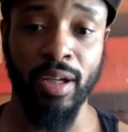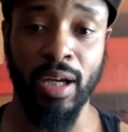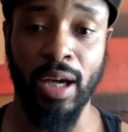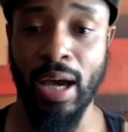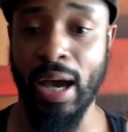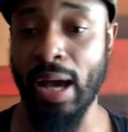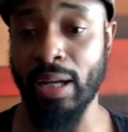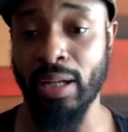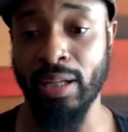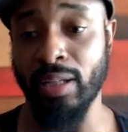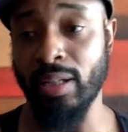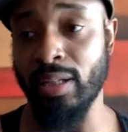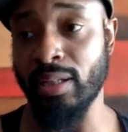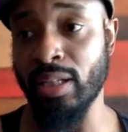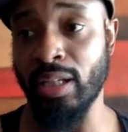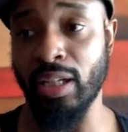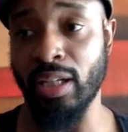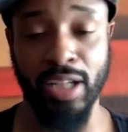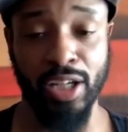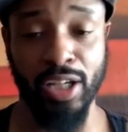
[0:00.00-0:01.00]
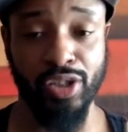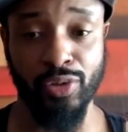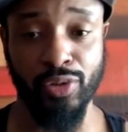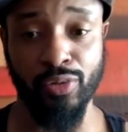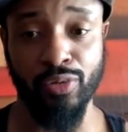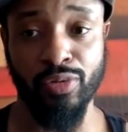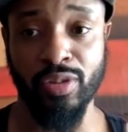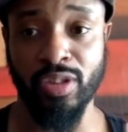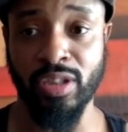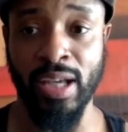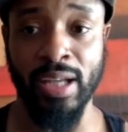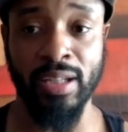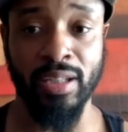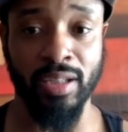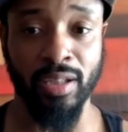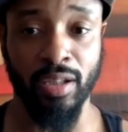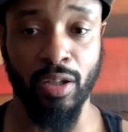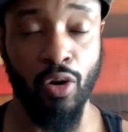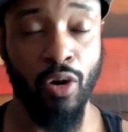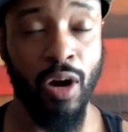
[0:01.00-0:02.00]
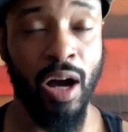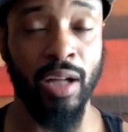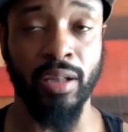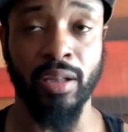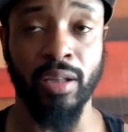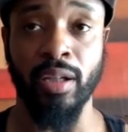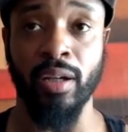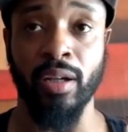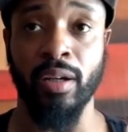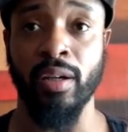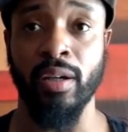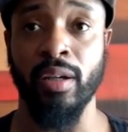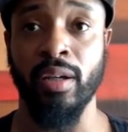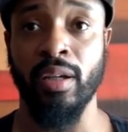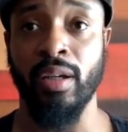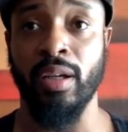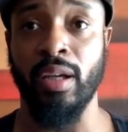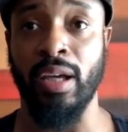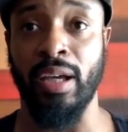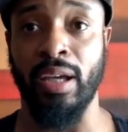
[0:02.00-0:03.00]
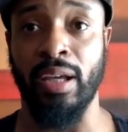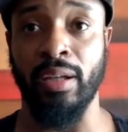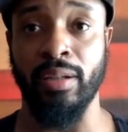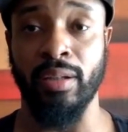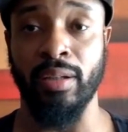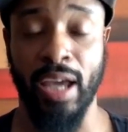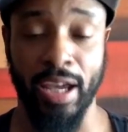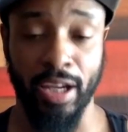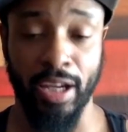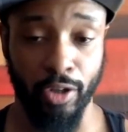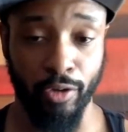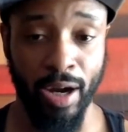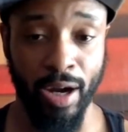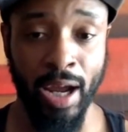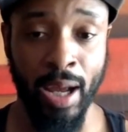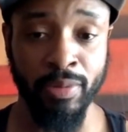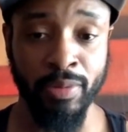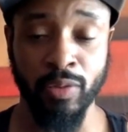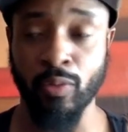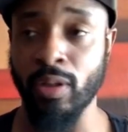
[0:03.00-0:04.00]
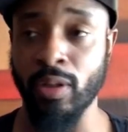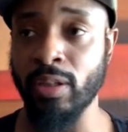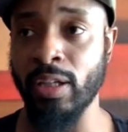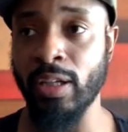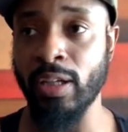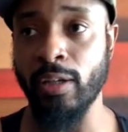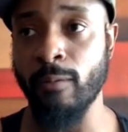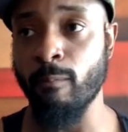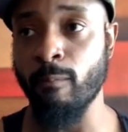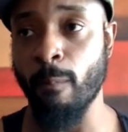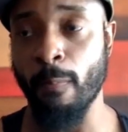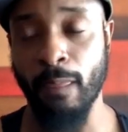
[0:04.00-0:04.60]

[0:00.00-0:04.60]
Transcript: out of anything that you set to go out there and grasp one day,